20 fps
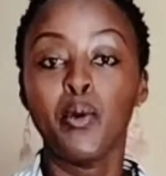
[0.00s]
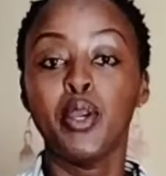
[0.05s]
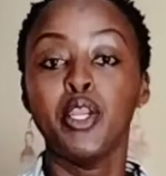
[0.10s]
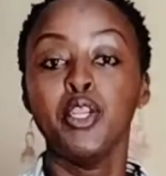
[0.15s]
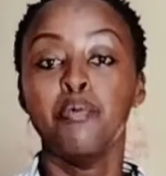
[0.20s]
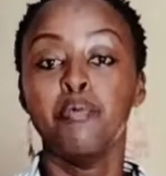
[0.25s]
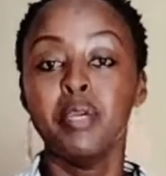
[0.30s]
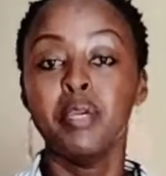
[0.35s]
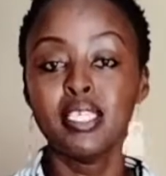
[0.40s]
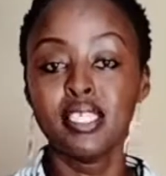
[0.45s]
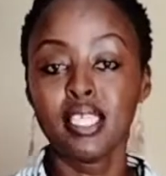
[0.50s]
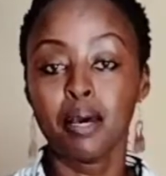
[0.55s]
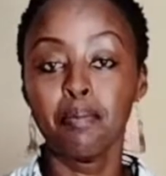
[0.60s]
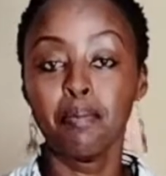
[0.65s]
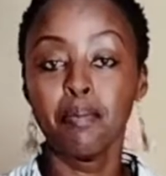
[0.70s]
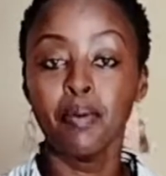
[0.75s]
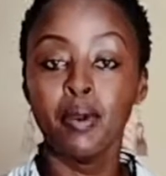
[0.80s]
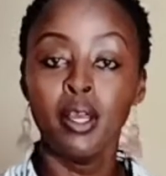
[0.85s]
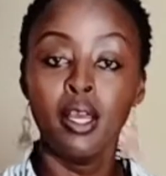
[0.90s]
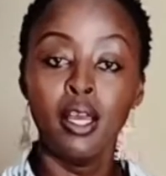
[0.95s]
you mix up,
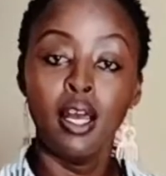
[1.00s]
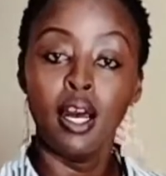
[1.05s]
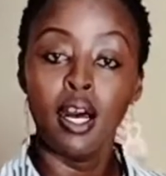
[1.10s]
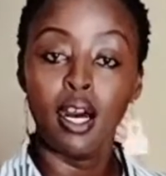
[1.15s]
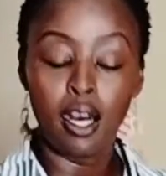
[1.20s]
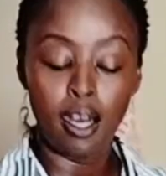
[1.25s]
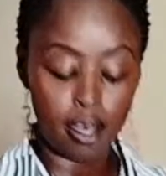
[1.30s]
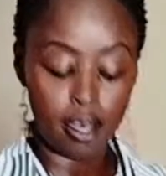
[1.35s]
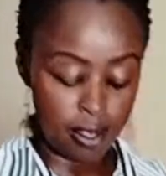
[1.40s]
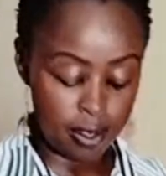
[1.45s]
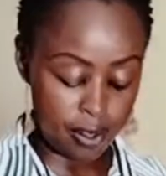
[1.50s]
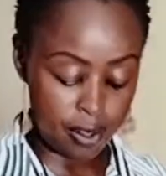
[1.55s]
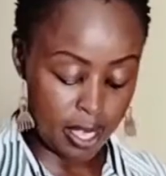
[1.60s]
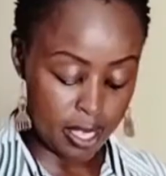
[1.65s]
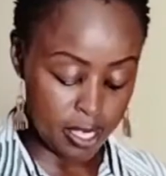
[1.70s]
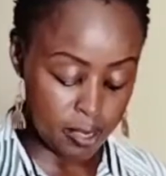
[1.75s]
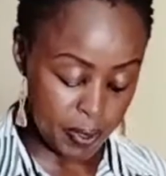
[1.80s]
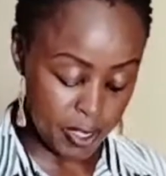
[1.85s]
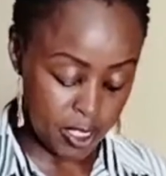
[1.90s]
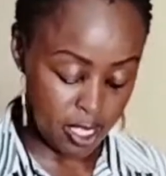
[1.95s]

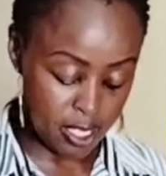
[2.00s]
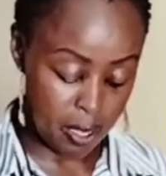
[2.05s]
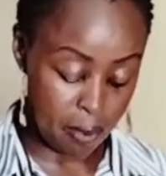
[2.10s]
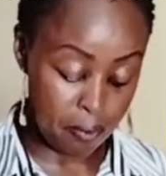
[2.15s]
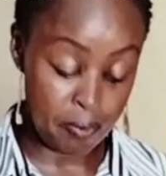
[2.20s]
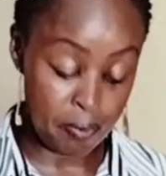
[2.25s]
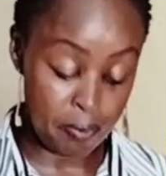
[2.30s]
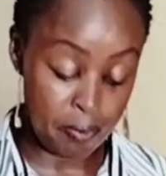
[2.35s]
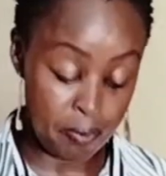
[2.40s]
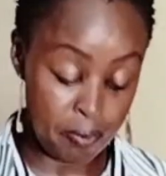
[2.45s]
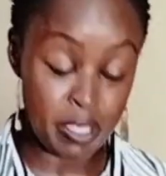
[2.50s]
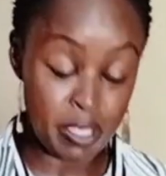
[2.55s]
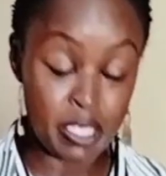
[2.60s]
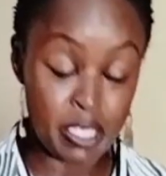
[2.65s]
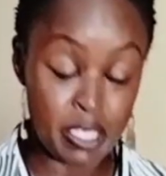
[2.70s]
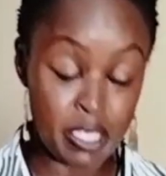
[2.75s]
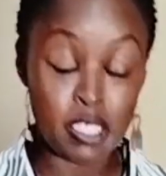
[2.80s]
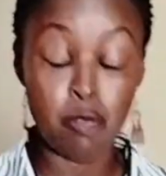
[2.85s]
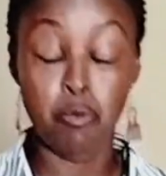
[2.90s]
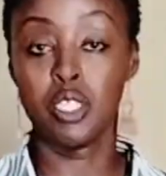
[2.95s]
especially the minced meat
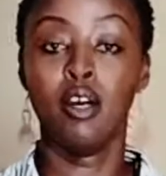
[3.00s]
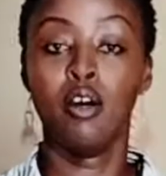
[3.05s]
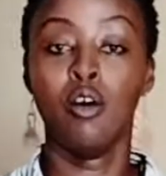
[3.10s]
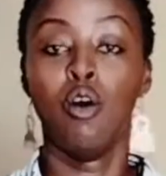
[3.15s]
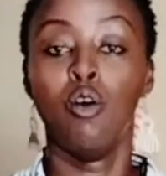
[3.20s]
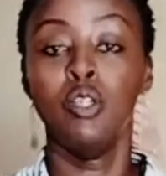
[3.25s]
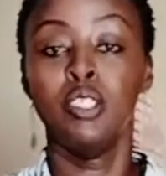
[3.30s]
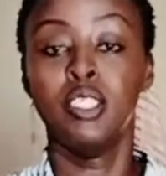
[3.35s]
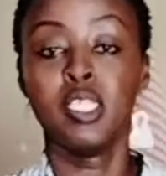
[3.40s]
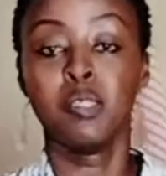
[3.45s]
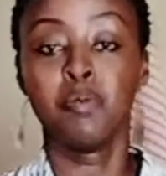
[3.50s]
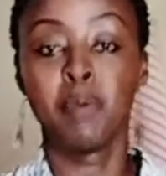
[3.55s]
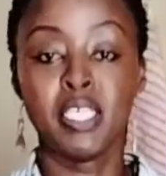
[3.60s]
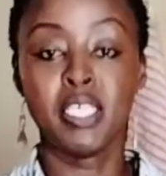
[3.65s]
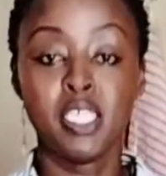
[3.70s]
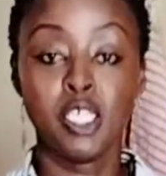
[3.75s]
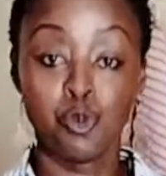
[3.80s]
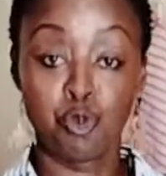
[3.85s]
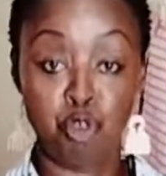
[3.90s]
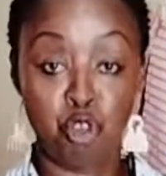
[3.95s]
with all the spices
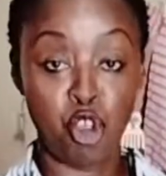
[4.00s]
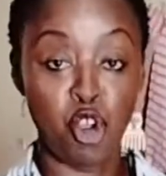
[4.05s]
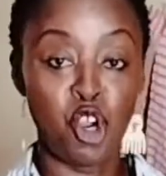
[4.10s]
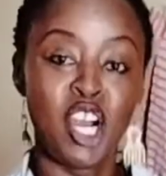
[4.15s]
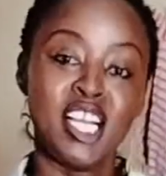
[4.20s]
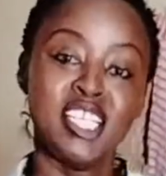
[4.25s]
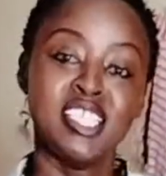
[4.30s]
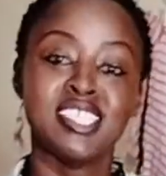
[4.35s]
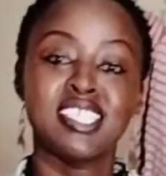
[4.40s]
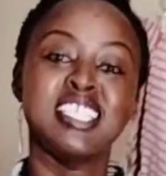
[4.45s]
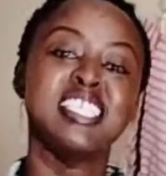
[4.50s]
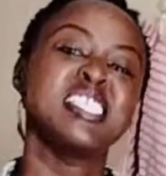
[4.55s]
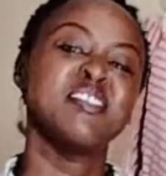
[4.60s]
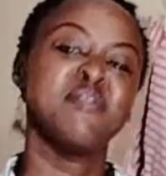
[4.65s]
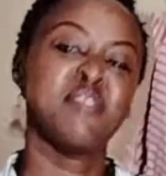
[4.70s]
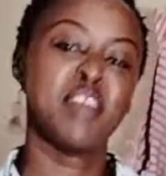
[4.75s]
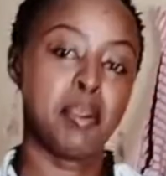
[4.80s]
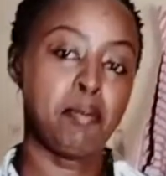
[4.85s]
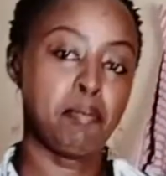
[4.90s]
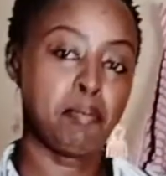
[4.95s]
with your hands, it's
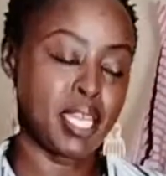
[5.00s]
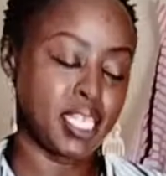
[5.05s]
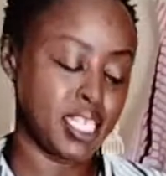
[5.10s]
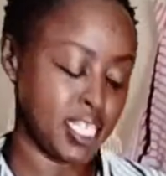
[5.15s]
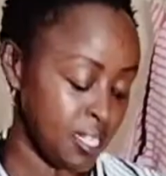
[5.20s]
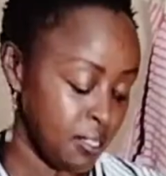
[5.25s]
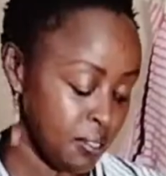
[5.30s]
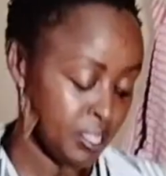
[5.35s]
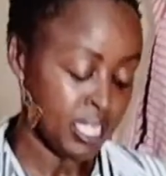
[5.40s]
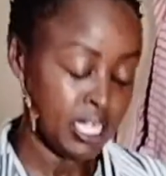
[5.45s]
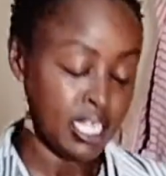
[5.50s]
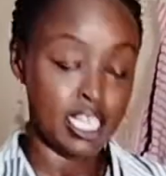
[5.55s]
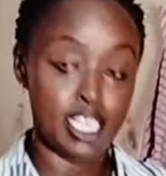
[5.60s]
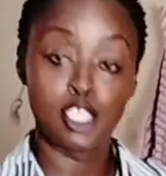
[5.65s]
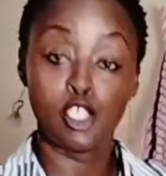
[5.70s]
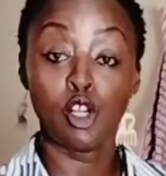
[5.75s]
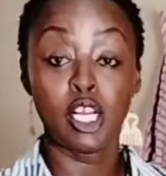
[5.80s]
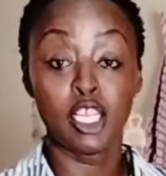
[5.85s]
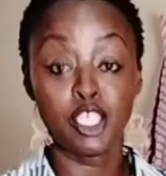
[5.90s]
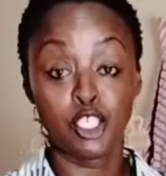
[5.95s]
even better, as long
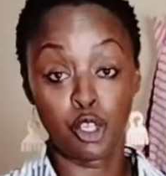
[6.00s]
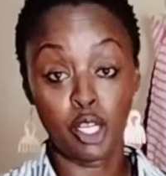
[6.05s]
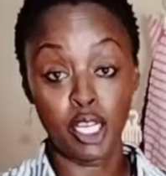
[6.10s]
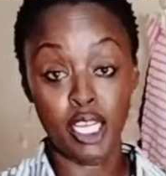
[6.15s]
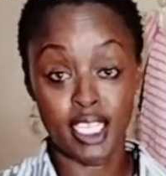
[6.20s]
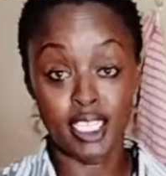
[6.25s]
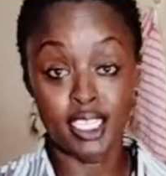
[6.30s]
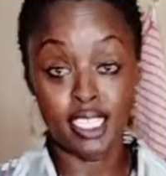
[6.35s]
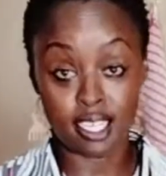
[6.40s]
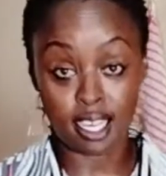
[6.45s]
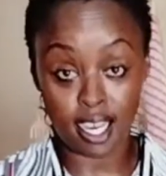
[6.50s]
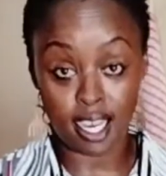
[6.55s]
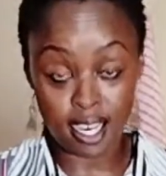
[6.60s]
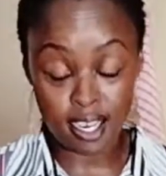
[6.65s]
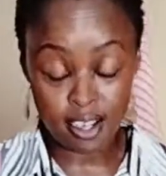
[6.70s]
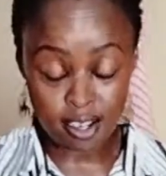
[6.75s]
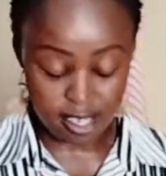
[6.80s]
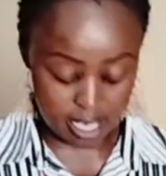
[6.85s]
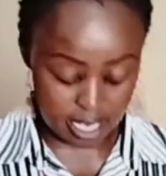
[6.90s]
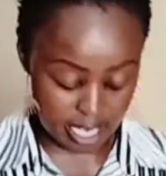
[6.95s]
as your hands are
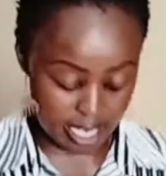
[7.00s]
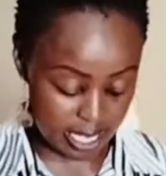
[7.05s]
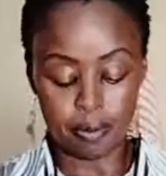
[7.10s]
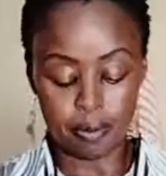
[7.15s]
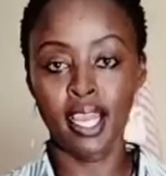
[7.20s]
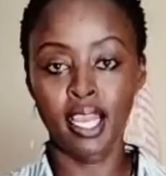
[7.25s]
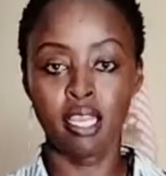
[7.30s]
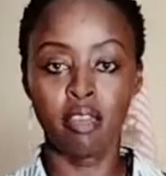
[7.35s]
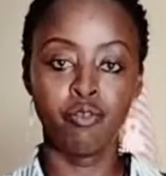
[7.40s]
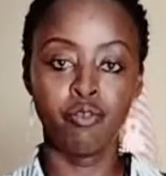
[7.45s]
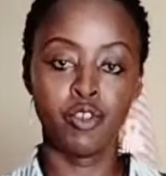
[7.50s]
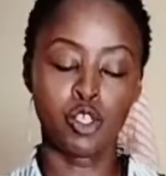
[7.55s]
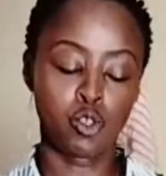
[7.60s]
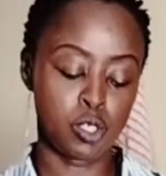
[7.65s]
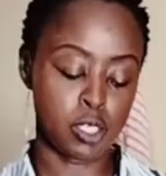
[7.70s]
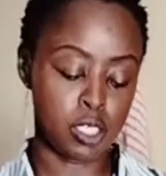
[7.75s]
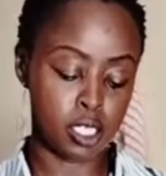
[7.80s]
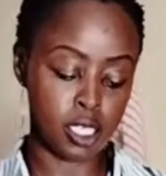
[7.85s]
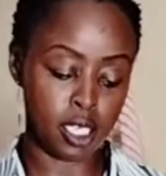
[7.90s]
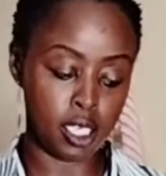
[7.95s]
clean. If it was
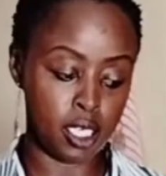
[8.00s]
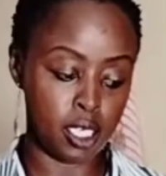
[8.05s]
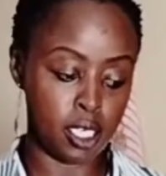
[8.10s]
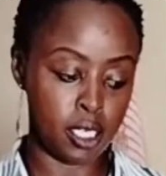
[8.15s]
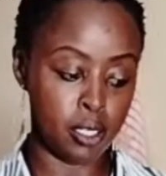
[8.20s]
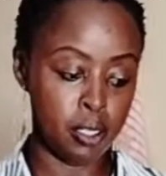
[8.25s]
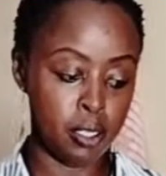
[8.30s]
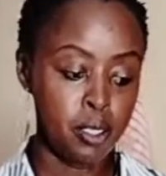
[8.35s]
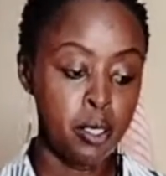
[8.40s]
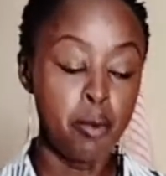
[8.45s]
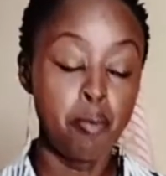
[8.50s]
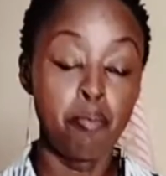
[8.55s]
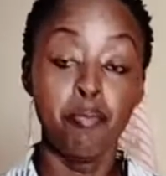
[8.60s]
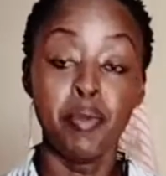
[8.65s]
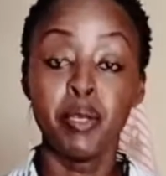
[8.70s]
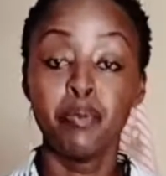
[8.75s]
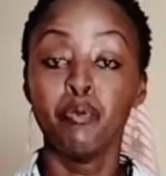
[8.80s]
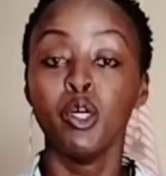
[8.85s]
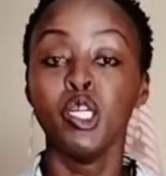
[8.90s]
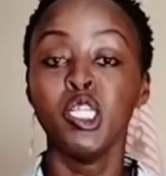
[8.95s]

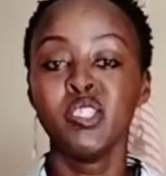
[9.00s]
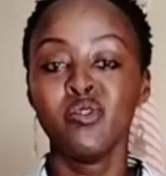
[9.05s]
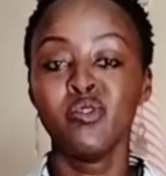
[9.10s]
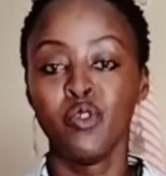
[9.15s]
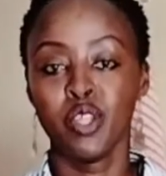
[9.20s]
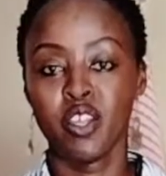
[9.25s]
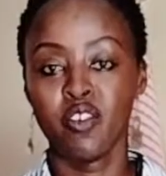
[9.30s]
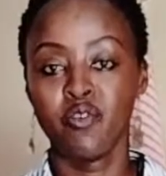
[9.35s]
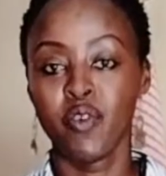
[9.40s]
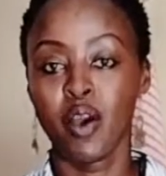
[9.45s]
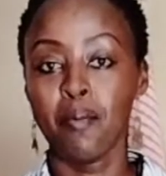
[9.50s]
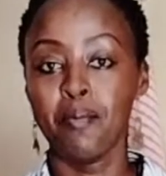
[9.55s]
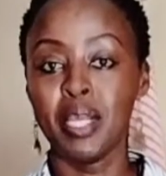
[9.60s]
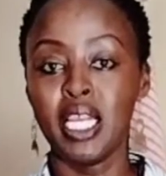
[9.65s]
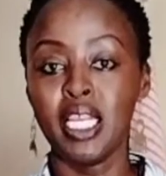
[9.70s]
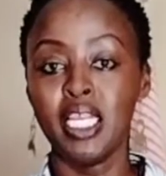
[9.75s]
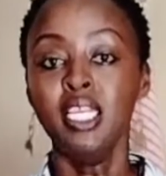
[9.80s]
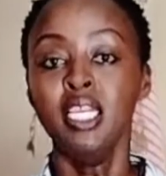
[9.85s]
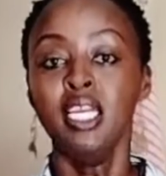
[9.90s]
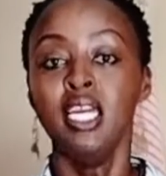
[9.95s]
meatballs for the family,
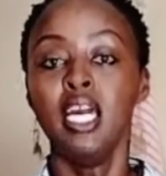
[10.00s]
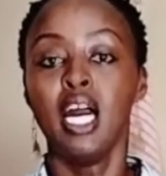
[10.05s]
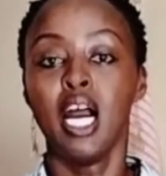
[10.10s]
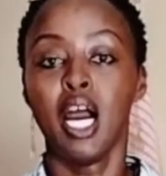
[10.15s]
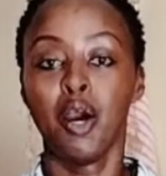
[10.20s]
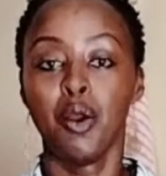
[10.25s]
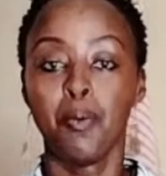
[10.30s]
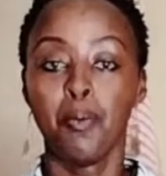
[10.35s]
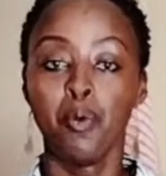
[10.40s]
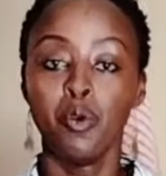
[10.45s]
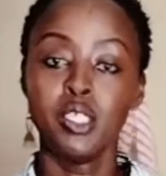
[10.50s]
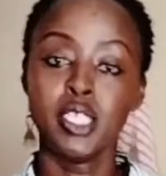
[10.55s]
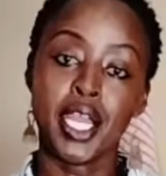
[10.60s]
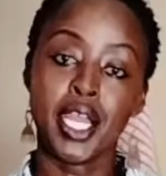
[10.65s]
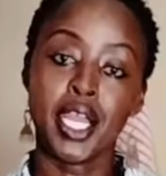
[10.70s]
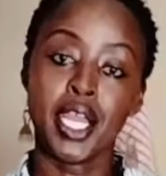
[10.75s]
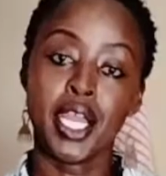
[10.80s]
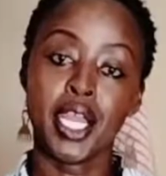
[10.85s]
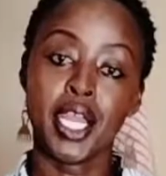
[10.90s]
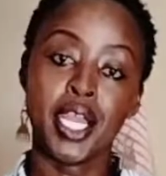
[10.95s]
I would put an
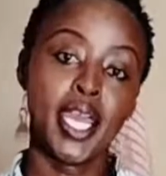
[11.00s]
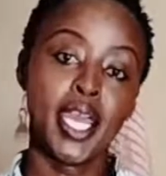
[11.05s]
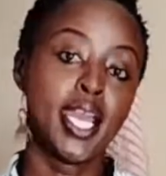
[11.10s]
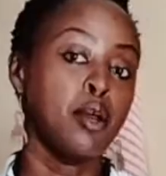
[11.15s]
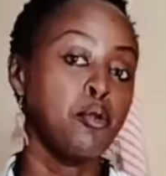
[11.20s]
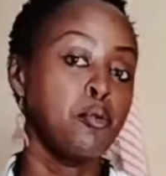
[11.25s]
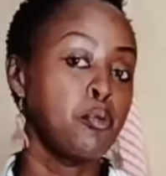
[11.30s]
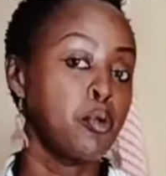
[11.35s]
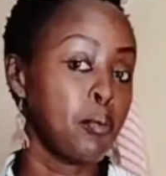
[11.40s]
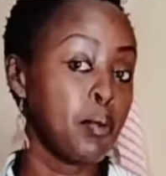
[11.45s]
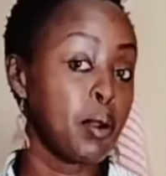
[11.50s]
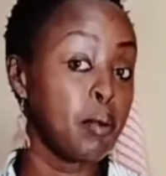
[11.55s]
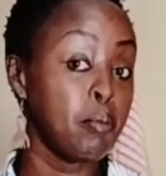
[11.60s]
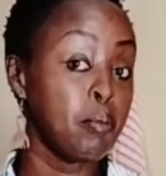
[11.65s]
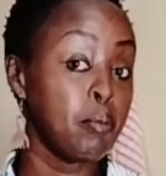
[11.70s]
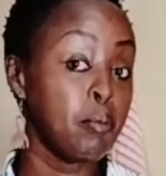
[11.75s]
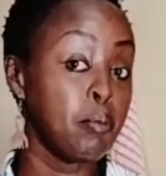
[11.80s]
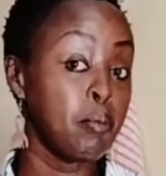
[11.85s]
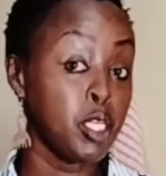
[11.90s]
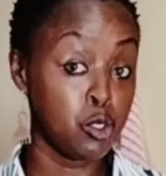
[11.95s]
egg and I would probably
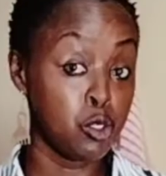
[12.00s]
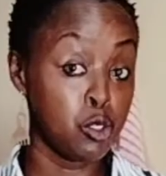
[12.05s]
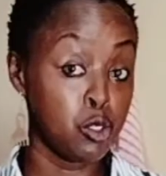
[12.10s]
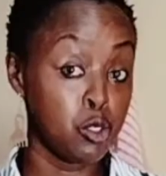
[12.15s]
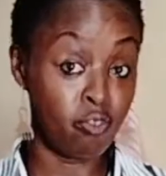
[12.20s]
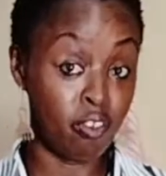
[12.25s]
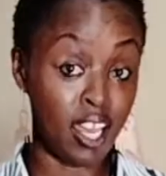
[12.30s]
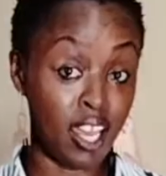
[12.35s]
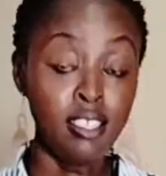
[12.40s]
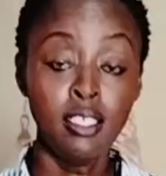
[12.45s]
use flour.